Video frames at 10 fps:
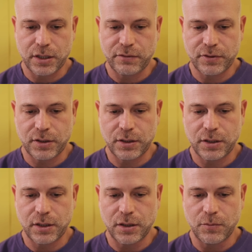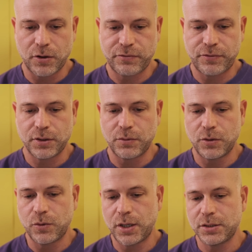even the more
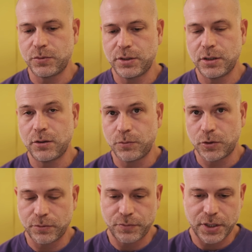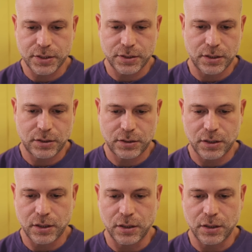affordable ones with the onboard mix that